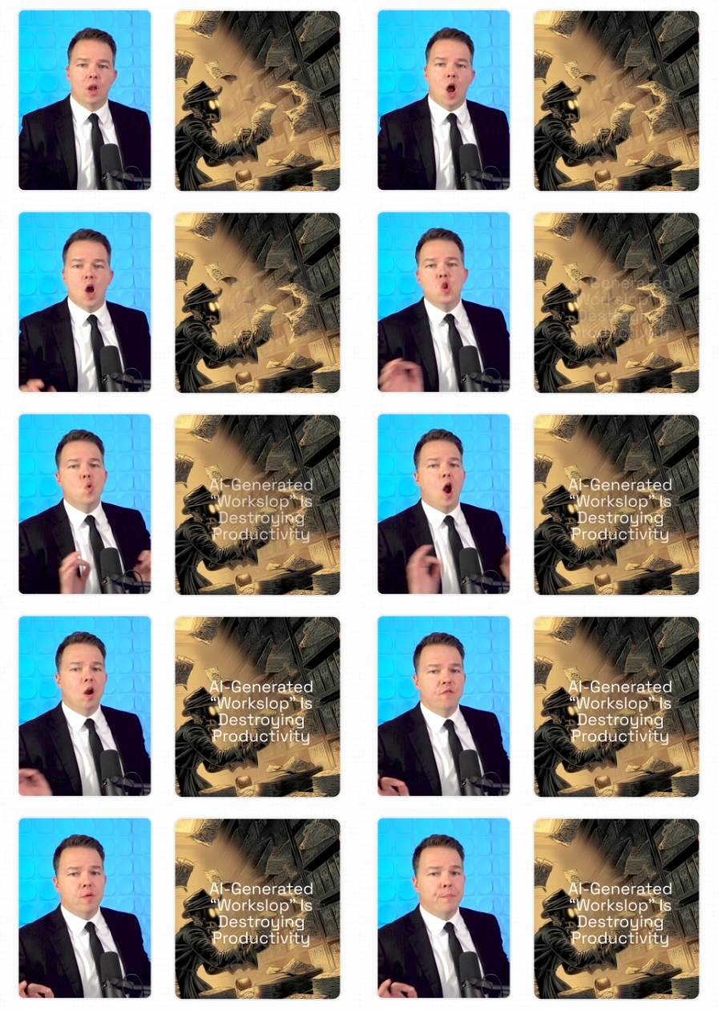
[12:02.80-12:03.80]
A new
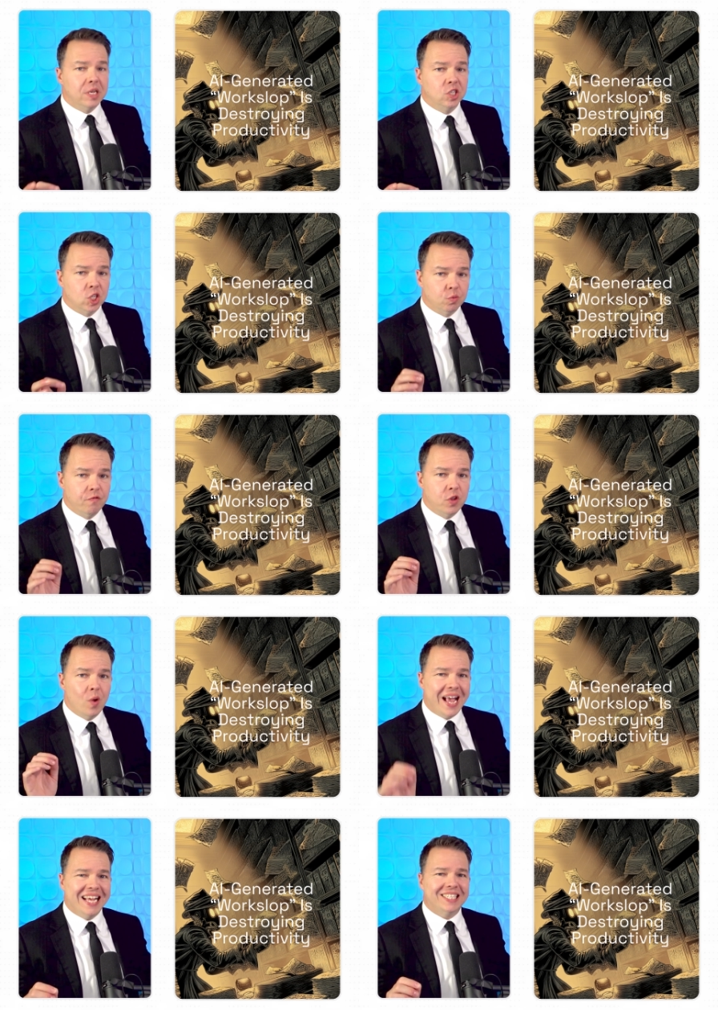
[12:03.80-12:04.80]
Harvard Business
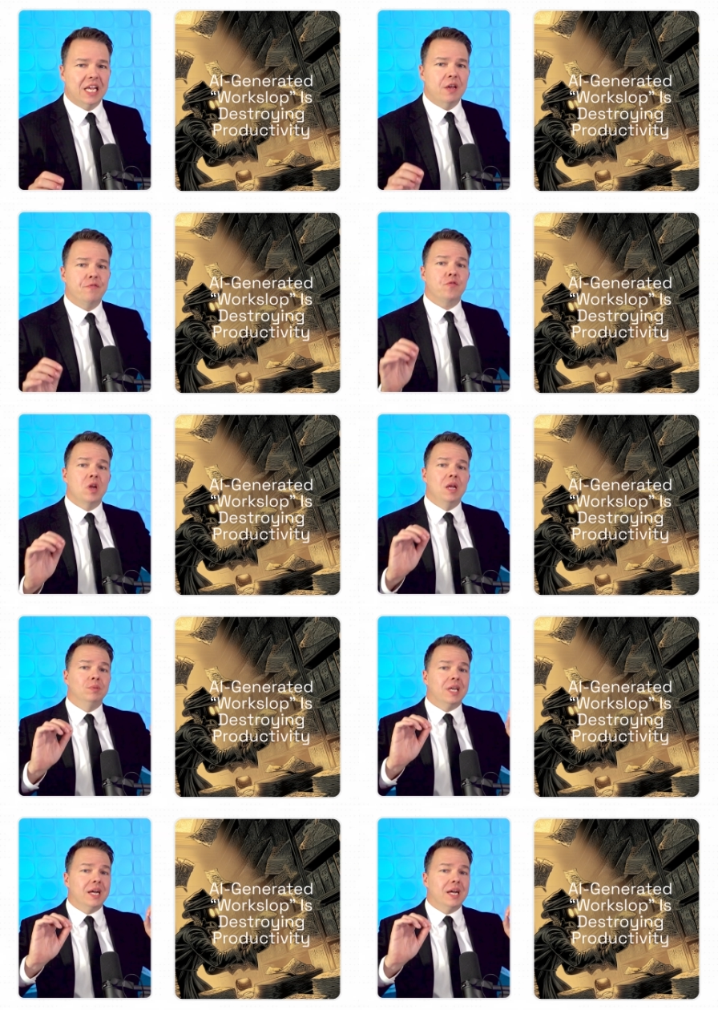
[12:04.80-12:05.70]
Review essay frames a